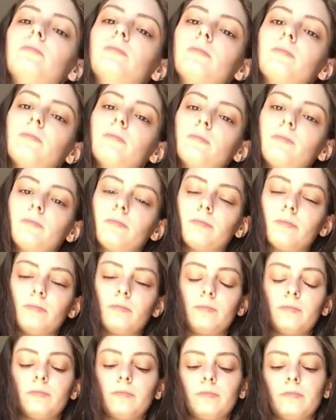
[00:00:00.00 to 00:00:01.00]
Be
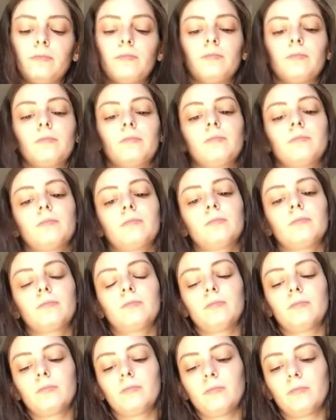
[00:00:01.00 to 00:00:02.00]
here with your breath
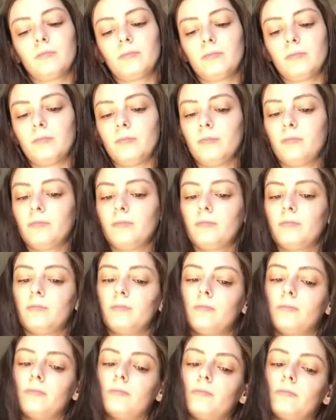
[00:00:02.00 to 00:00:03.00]

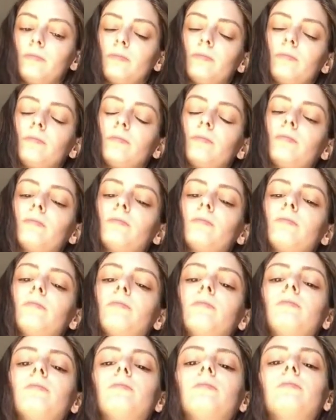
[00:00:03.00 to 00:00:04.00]
in a
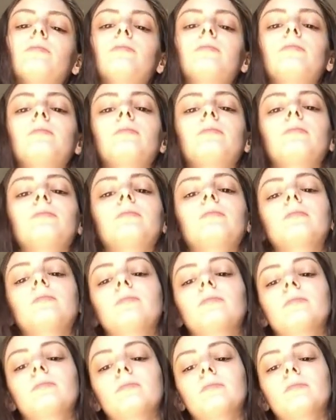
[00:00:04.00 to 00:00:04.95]
tranquil state of